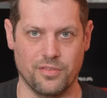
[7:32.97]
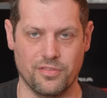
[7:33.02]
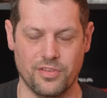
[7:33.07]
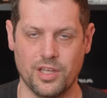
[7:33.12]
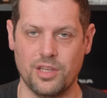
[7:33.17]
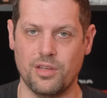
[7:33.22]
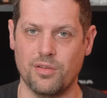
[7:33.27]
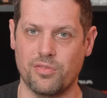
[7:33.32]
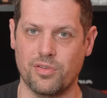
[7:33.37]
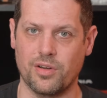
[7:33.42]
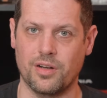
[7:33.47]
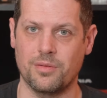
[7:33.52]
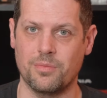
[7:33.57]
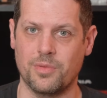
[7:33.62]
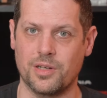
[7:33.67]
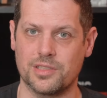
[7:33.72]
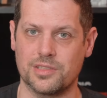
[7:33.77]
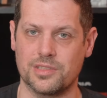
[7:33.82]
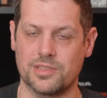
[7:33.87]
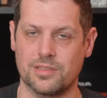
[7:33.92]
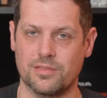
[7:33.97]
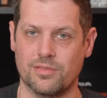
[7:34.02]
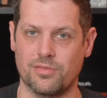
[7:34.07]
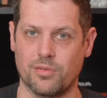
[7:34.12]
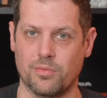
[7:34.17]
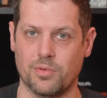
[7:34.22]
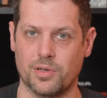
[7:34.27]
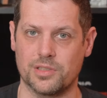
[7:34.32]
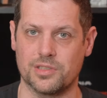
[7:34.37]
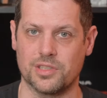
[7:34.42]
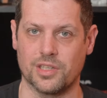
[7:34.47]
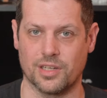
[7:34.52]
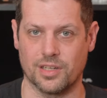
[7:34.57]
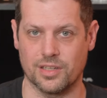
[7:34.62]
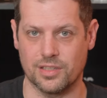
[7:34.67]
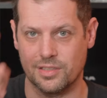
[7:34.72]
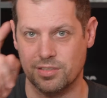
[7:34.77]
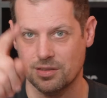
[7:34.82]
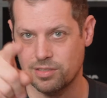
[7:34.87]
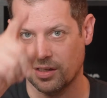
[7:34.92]
Thank you very much for watching.
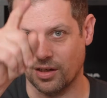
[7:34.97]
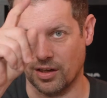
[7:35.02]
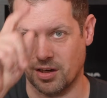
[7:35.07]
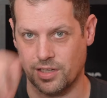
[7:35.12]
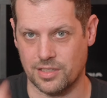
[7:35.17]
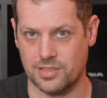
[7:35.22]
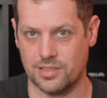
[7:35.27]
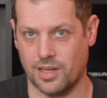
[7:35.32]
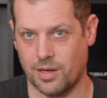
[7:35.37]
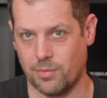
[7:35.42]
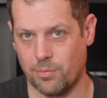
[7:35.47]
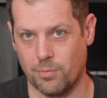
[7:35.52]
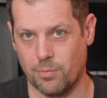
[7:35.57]
See you next time.